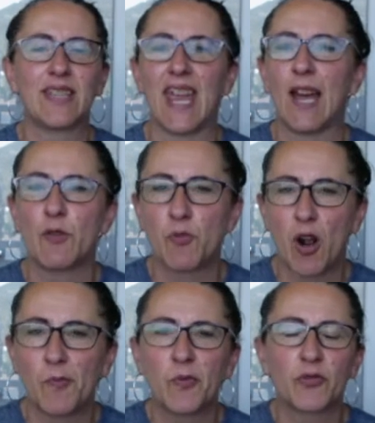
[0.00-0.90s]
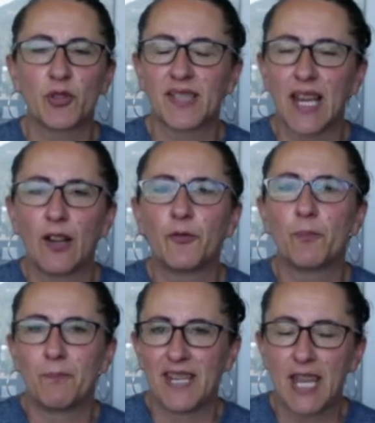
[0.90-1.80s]
have a problem with their
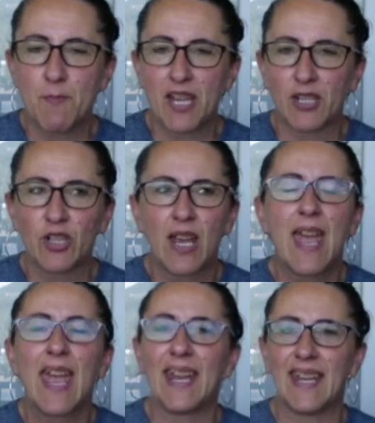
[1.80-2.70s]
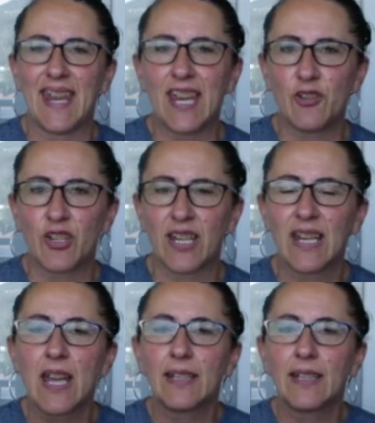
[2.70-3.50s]
self-image and aging,